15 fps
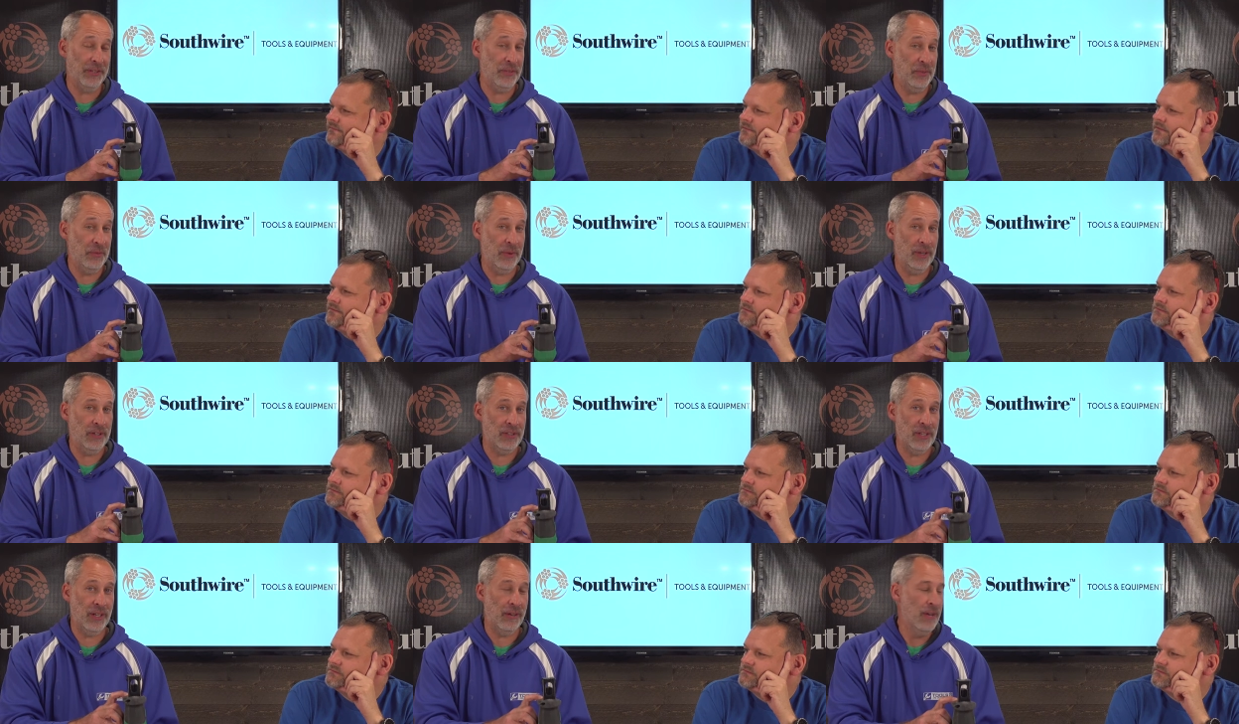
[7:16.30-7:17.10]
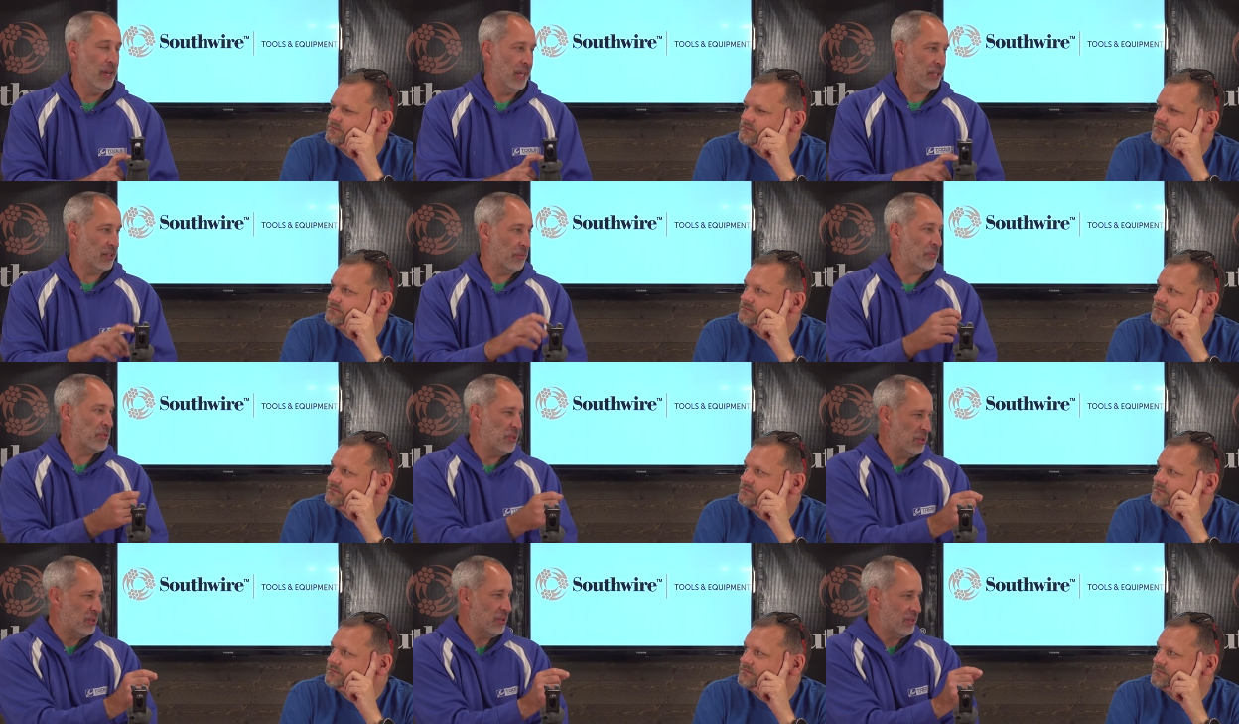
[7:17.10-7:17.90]
Speaker 1: do much, you know, because I'm
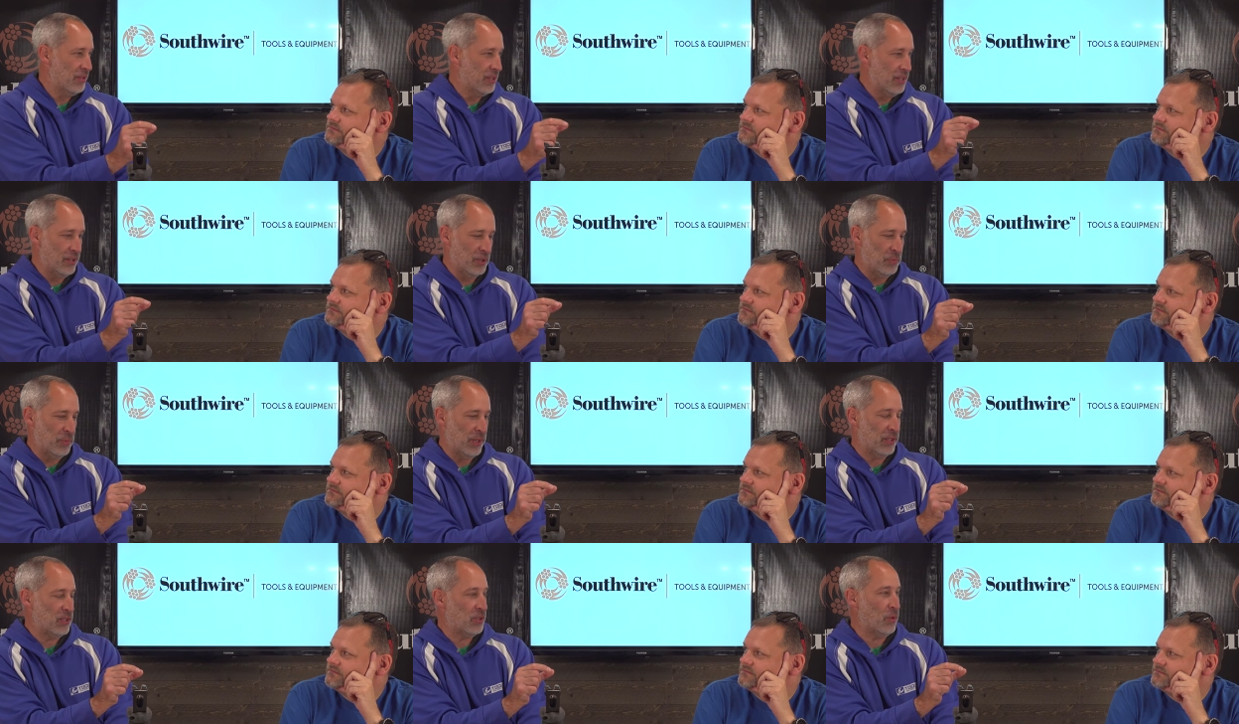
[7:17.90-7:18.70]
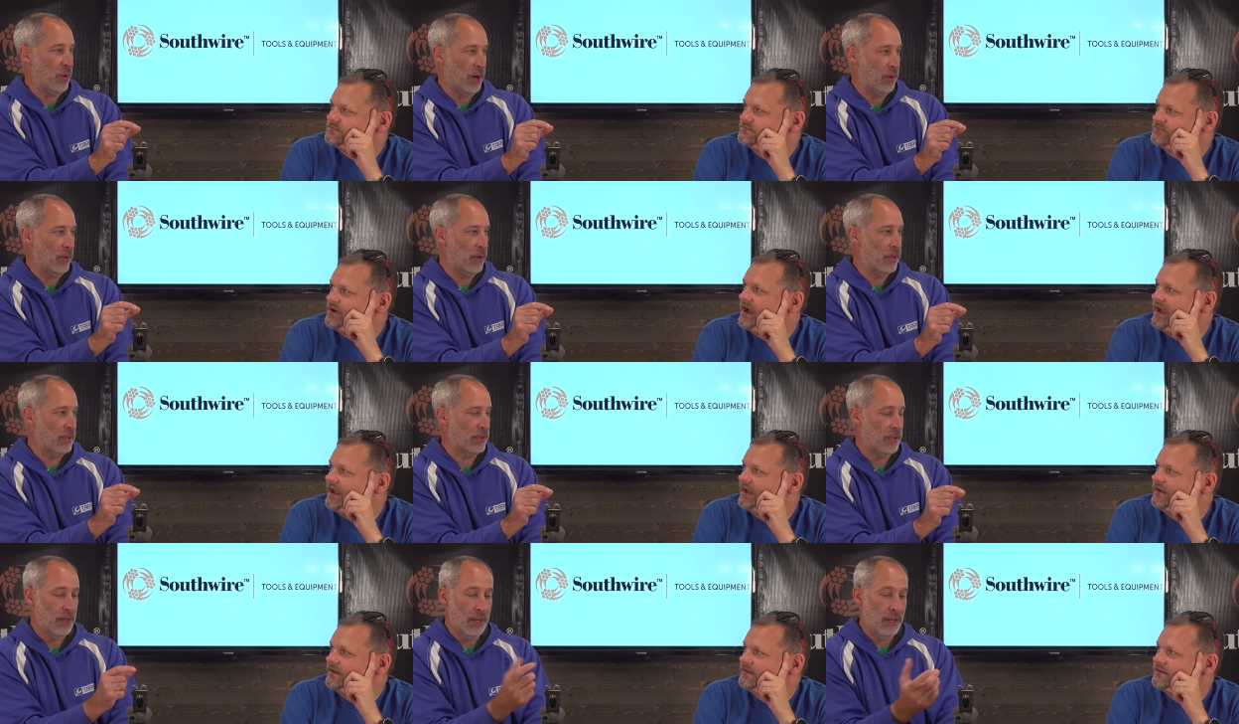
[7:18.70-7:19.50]
so used to seeing those big square right.
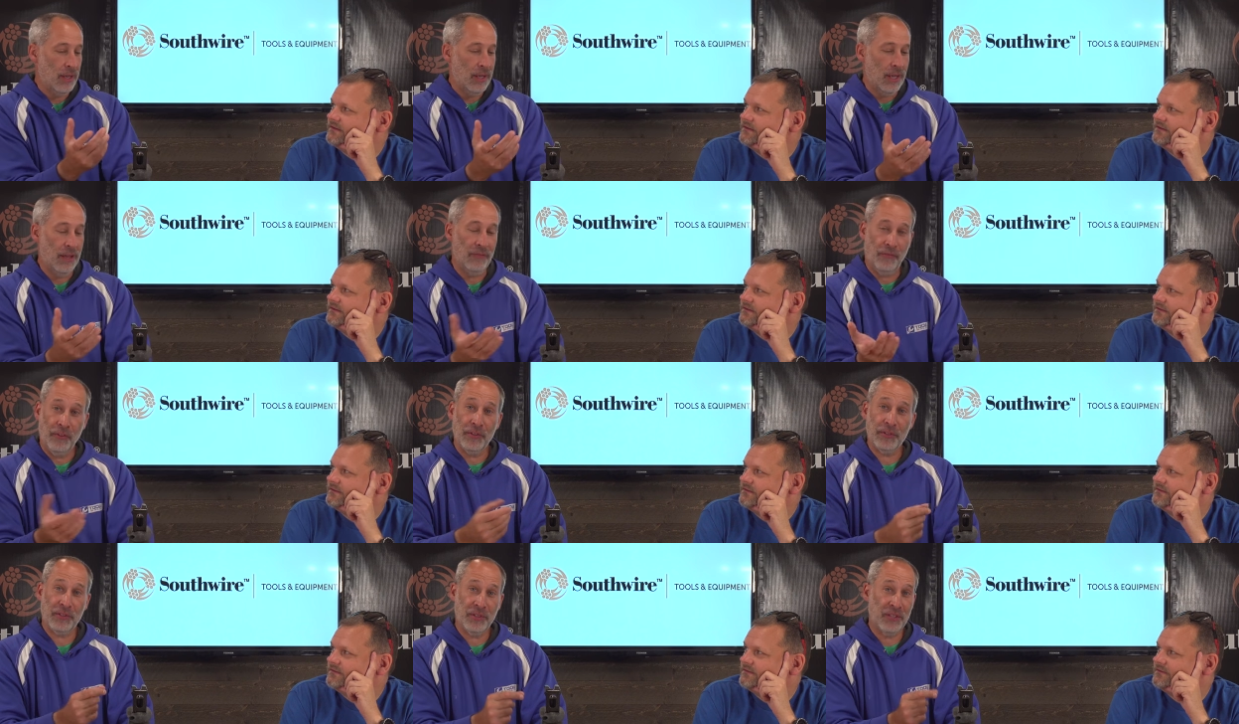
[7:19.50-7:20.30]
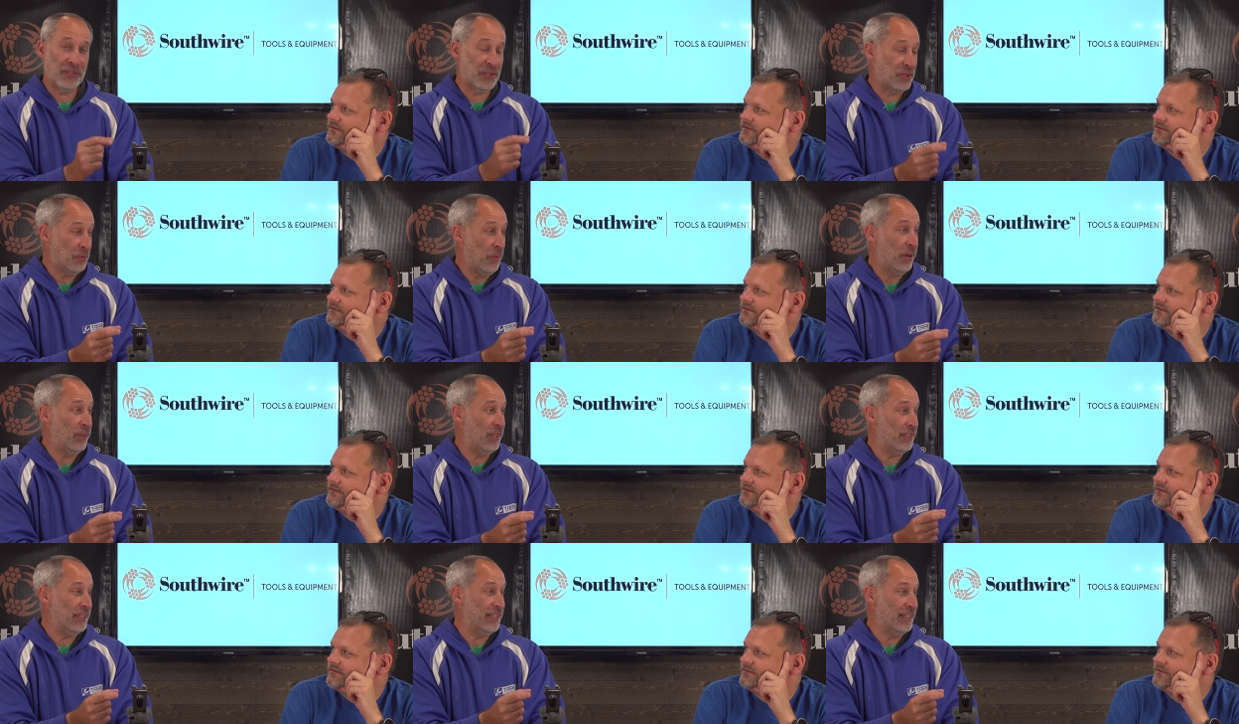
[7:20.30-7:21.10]
ones. For such a
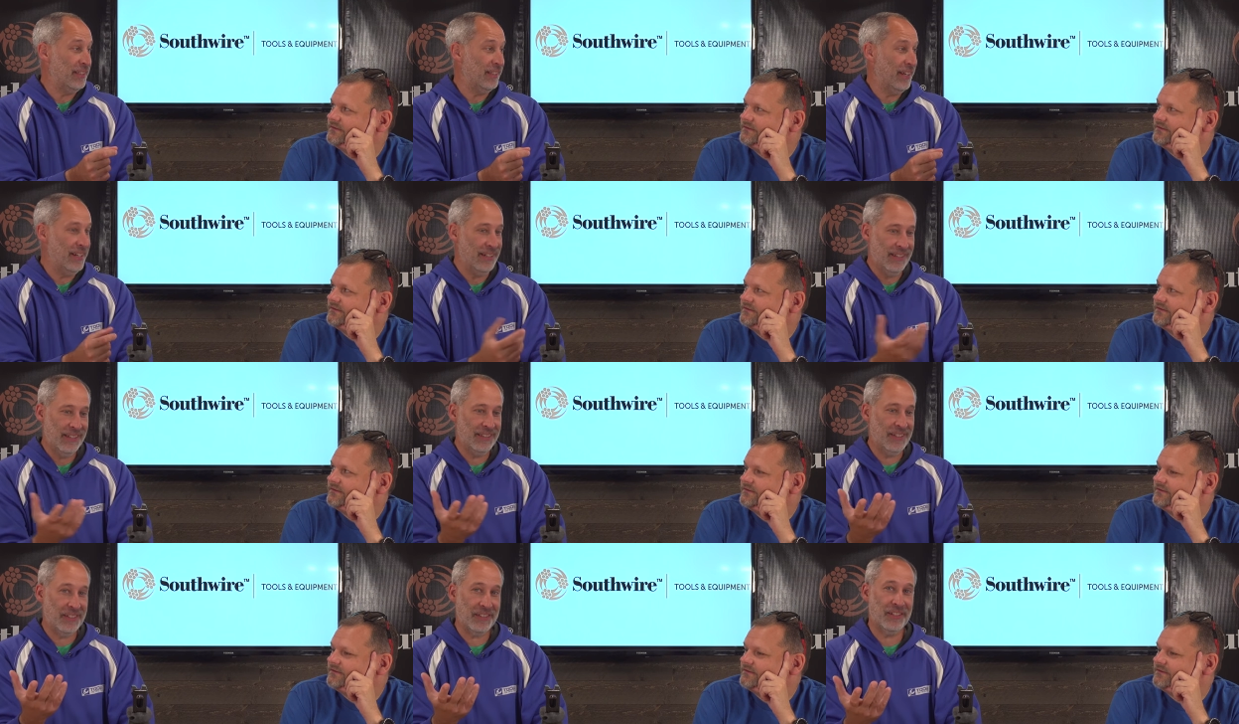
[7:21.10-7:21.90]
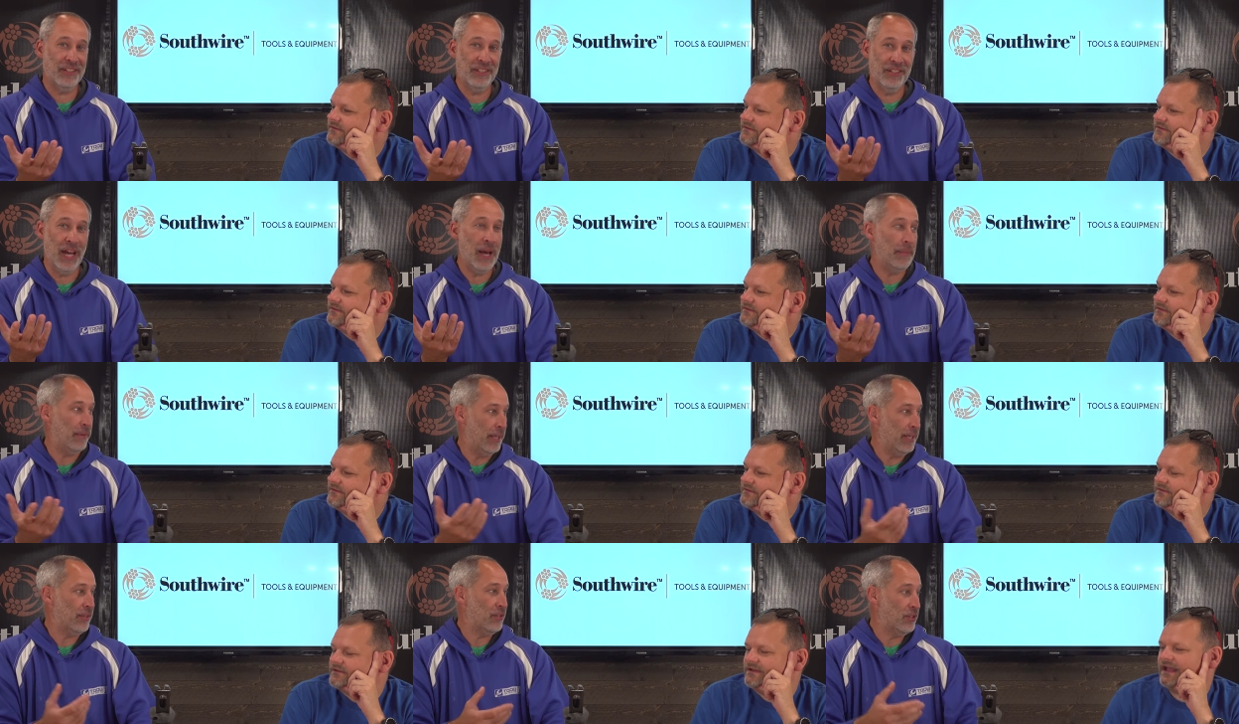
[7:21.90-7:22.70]
small LED light, it does a good job,
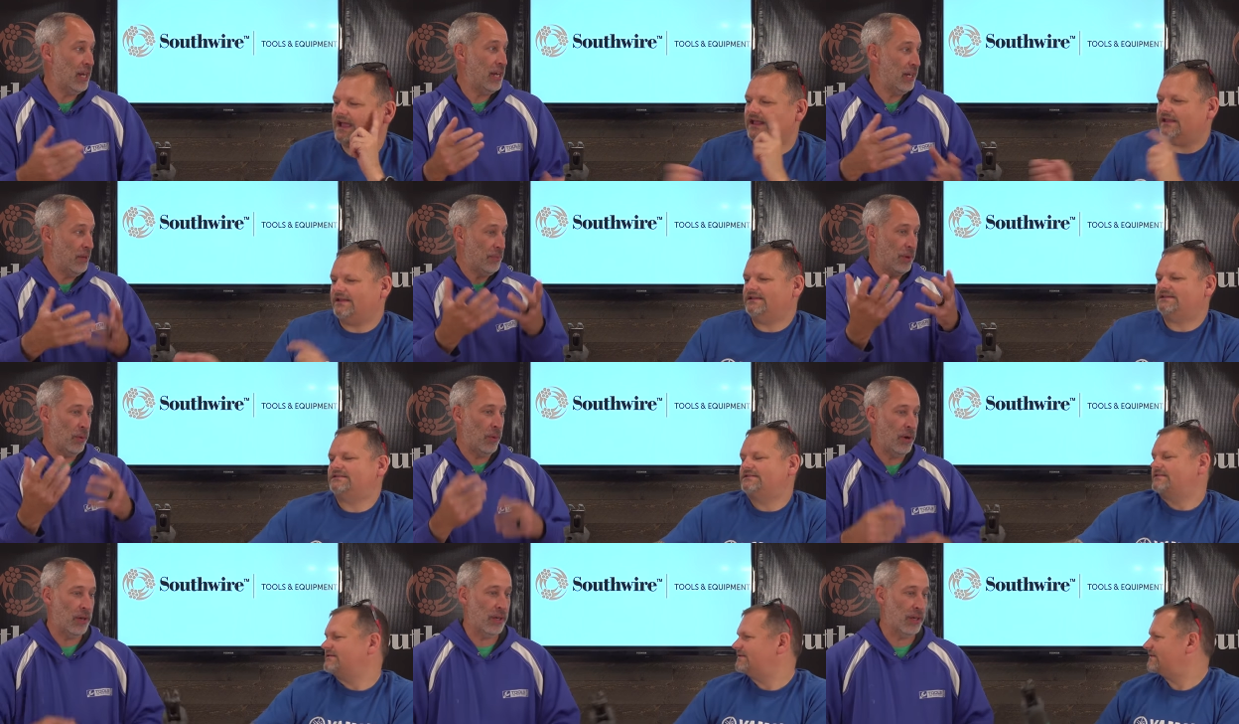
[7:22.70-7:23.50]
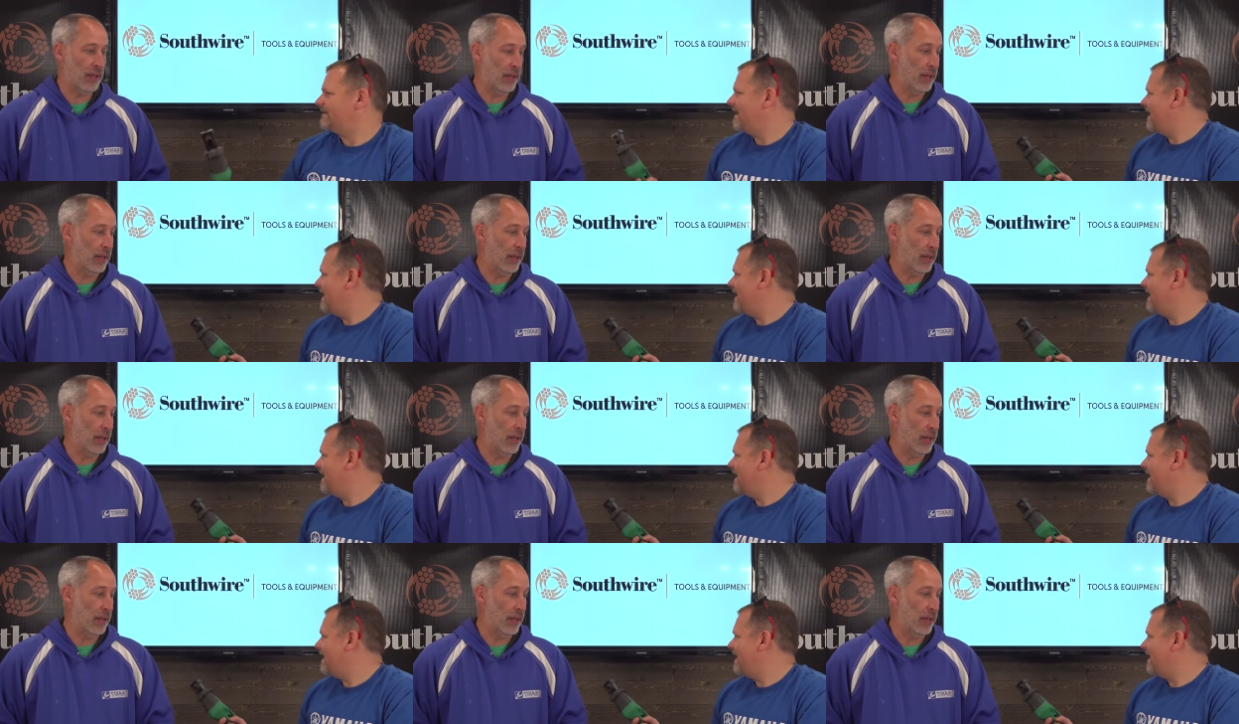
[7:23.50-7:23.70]
like yeah, shining up your work. You